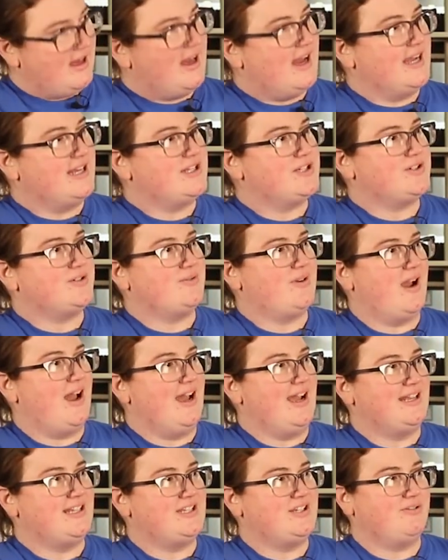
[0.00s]
I
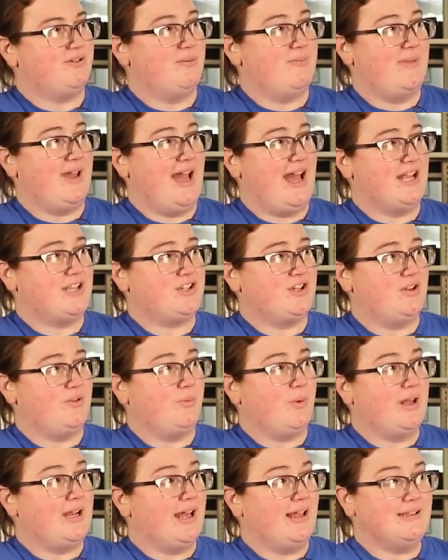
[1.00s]
tried to
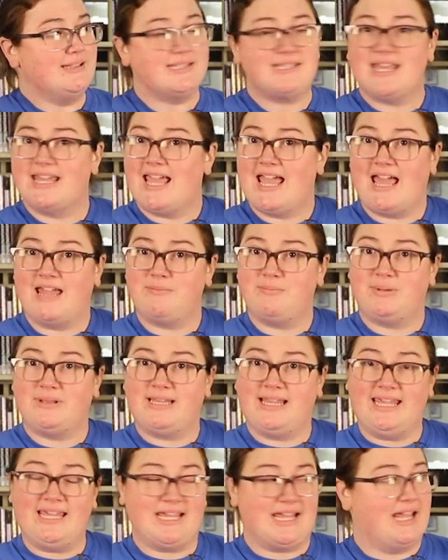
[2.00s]
imagine what else they had
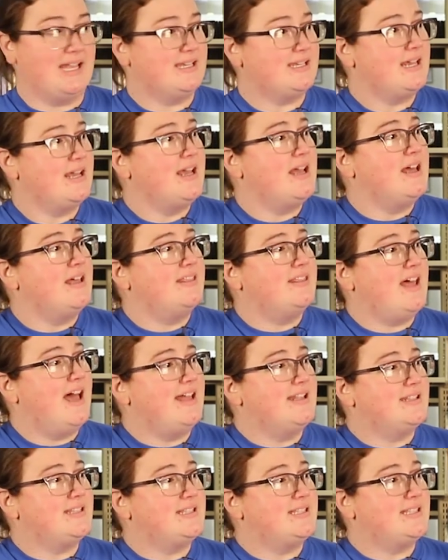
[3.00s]
planned.
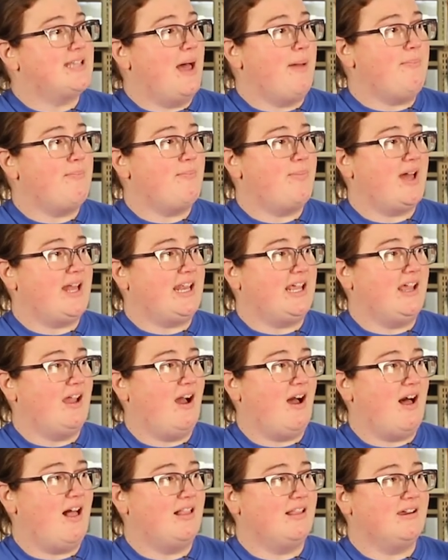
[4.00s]
Then somebody
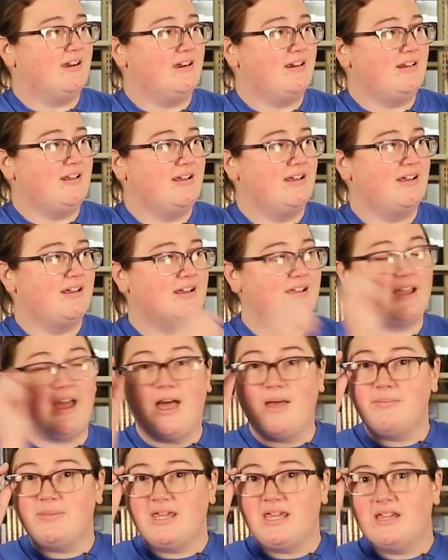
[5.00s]
hollered,
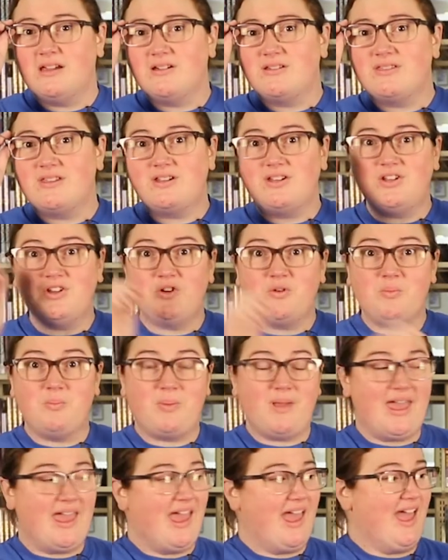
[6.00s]
"Come hear the new
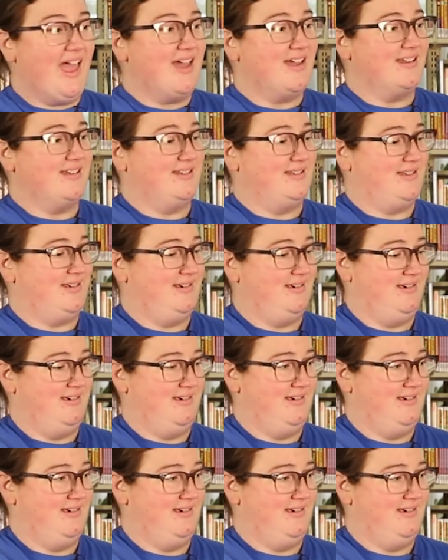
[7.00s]
band!"